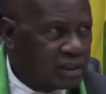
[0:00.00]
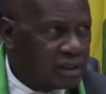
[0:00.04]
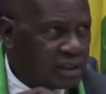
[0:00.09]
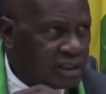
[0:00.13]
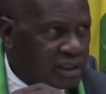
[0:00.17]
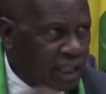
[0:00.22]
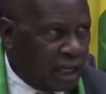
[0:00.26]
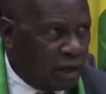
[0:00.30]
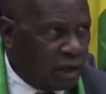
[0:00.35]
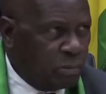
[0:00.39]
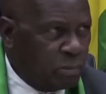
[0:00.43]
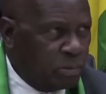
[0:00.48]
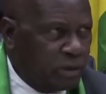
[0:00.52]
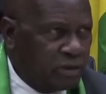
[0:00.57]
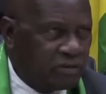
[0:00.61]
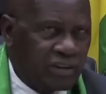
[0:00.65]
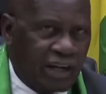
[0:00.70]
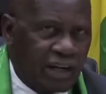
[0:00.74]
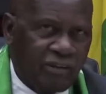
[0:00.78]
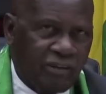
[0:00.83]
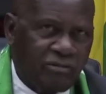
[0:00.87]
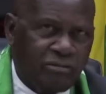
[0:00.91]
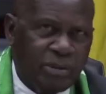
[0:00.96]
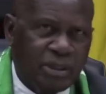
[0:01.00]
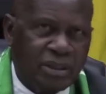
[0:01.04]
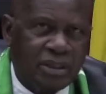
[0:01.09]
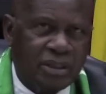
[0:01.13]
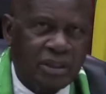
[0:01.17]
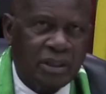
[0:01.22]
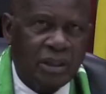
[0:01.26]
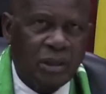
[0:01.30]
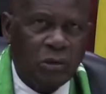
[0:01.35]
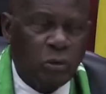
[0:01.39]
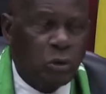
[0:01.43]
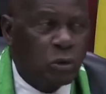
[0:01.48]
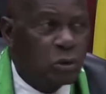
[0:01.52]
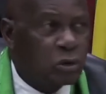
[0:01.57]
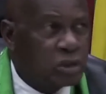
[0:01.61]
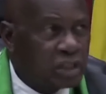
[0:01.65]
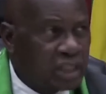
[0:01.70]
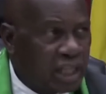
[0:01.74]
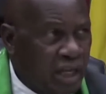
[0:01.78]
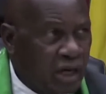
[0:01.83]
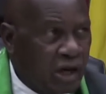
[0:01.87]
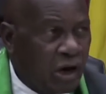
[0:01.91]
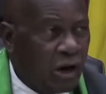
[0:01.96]
ZANU-PF government, will
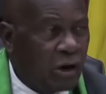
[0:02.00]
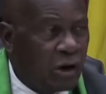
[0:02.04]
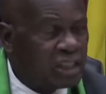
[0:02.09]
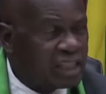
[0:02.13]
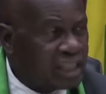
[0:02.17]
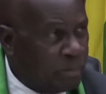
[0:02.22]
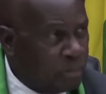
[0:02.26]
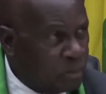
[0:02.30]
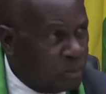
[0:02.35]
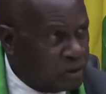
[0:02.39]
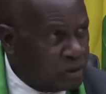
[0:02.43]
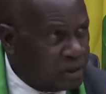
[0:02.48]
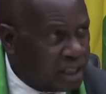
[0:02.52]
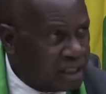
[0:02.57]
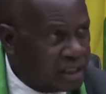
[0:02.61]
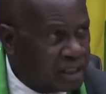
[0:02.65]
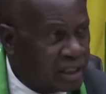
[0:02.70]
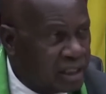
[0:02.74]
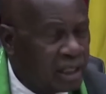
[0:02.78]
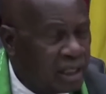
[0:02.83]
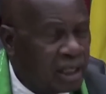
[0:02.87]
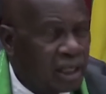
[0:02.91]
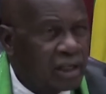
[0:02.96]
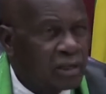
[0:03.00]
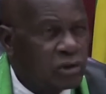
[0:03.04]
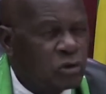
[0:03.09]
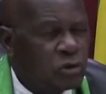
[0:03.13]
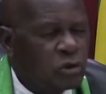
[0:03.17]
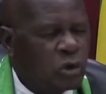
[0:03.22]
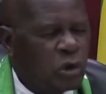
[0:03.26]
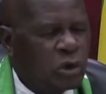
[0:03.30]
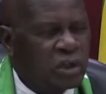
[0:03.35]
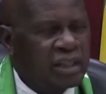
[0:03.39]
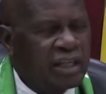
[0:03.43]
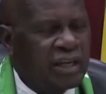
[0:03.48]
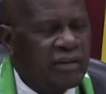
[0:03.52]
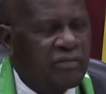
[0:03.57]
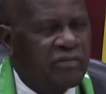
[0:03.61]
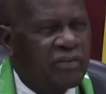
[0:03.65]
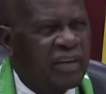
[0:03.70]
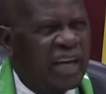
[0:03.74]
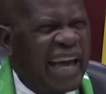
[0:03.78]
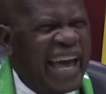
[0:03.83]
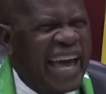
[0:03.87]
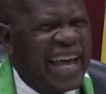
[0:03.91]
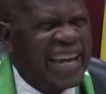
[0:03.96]
tell our supporters, don't
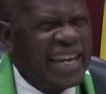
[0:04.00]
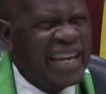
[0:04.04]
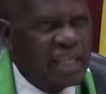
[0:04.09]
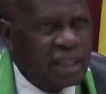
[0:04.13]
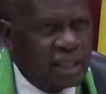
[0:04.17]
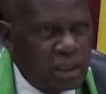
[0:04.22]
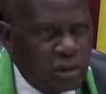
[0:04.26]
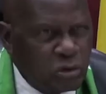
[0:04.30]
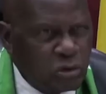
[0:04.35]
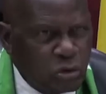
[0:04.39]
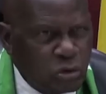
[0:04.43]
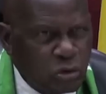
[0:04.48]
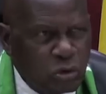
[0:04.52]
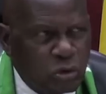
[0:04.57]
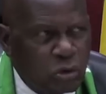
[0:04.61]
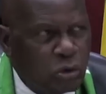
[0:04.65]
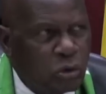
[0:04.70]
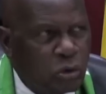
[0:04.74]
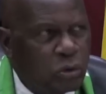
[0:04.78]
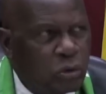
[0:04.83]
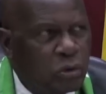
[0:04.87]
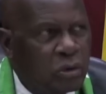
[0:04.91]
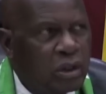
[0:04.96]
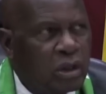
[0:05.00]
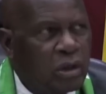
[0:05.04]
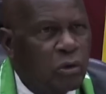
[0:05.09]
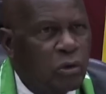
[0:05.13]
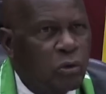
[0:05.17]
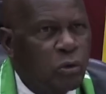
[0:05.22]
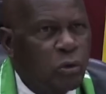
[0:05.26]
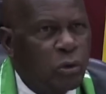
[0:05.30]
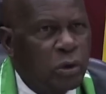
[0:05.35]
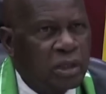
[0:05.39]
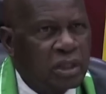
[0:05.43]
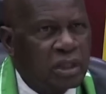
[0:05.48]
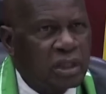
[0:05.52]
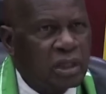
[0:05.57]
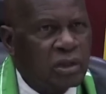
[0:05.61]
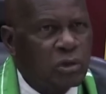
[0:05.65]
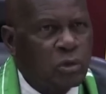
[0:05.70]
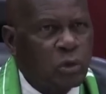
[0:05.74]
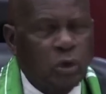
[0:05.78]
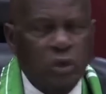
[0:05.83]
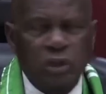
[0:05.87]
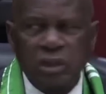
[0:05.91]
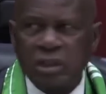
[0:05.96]
have anything to do
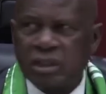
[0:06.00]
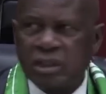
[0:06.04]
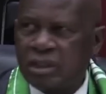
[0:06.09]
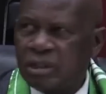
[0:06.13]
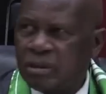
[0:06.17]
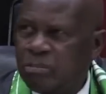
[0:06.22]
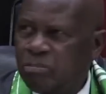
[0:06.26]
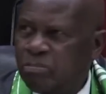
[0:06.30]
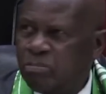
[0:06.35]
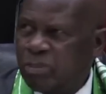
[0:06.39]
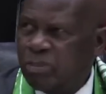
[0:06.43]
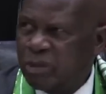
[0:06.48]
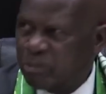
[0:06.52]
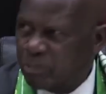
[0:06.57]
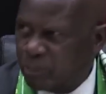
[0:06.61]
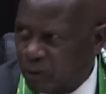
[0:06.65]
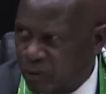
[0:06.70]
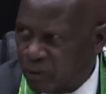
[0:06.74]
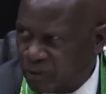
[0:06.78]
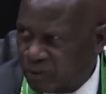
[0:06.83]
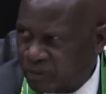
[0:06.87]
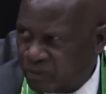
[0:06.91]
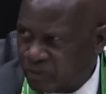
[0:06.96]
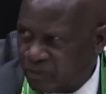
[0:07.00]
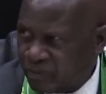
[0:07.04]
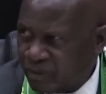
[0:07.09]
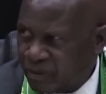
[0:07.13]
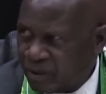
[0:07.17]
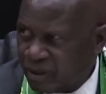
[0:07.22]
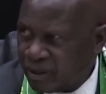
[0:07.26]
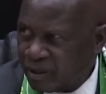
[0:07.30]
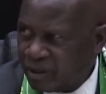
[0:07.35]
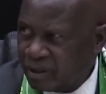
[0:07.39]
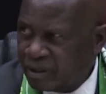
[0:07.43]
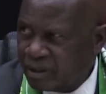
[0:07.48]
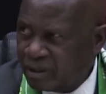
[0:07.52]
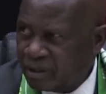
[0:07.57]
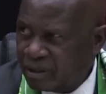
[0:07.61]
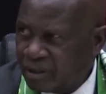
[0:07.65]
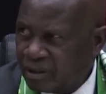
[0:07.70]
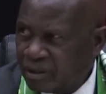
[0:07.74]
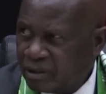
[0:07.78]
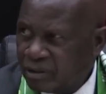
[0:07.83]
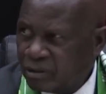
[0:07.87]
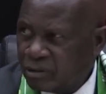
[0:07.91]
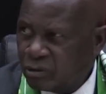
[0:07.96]
with those people.
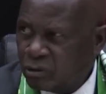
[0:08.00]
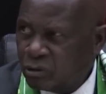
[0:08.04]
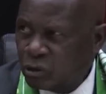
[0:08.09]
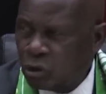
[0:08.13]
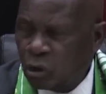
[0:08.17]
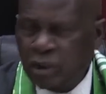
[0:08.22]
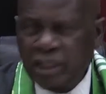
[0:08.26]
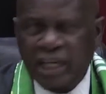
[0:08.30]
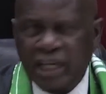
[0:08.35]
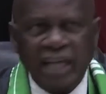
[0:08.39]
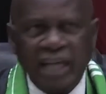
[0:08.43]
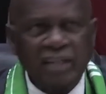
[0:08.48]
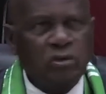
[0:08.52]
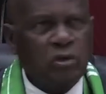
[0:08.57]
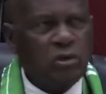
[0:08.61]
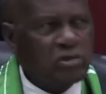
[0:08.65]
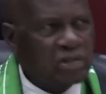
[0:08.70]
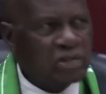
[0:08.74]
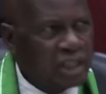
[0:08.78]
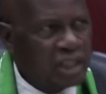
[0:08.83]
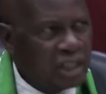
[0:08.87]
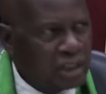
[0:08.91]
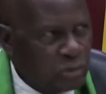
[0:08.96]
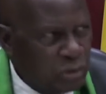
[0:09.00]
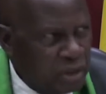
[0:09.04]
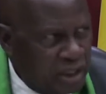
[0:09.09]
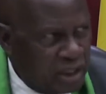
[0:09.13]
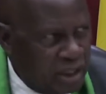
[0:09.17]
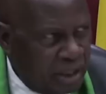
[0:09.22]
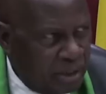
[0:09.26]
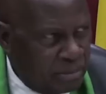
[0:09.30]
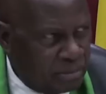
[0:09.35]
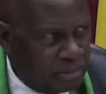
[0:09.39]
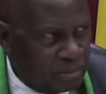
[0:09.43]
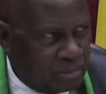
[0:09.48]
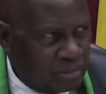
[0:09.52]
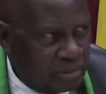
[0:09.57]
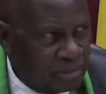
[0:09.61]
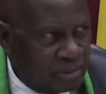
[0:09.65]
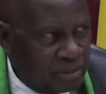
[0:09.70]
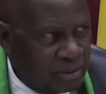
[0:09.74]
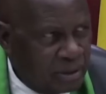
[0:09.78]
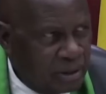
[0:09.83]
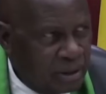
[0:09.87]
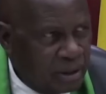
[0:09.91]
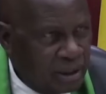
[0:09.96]
Don't associate with them.
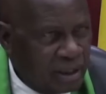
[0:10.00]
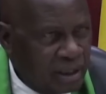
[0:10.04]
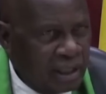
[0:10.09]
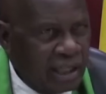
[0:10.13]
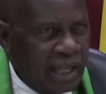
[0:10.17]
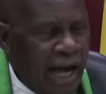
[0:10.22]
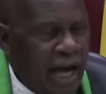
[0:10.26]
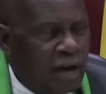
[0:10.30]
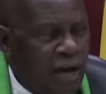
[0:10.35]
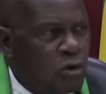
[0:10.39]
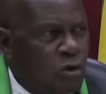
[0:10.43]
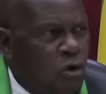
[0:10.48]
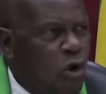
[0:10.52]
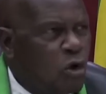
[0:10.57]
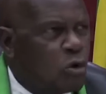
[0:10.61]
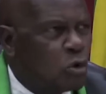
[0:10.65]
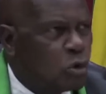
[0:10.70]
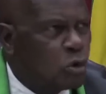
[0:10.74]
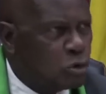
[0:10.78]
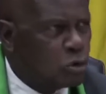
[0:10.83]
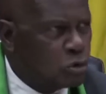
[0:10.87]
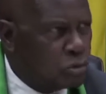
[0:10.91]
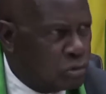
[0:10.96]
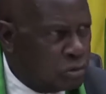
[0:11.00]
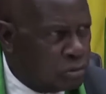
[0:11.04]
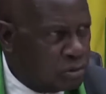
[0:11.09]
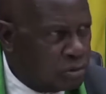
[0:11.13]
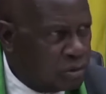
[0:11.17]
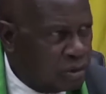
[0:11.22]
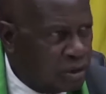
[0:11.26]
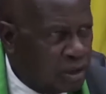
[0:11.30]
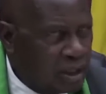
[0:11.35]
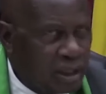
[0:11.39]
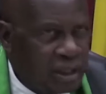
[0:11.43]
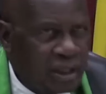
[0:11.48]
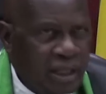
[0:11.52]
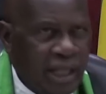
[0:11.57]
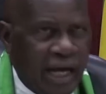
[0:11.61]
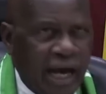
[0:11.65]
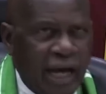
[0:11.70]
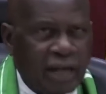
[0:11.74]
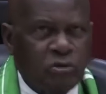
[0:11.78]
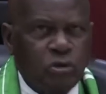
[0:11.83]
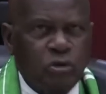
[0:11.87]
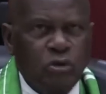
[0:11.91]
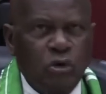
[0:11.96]
They are no good. They
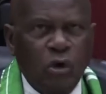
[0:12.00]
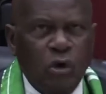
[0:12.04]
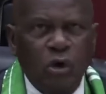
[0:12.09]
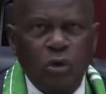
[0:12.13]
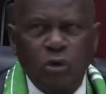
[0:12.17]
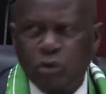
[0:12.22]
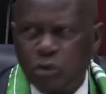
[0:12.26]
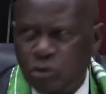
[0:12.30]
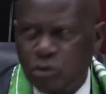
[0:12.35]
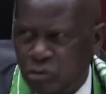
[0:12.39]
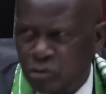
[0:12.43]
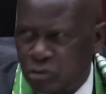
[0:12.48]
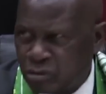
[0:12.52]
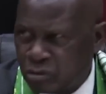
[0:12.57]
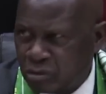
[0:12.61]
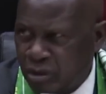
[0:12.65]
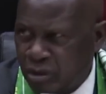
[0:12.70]
are to no good.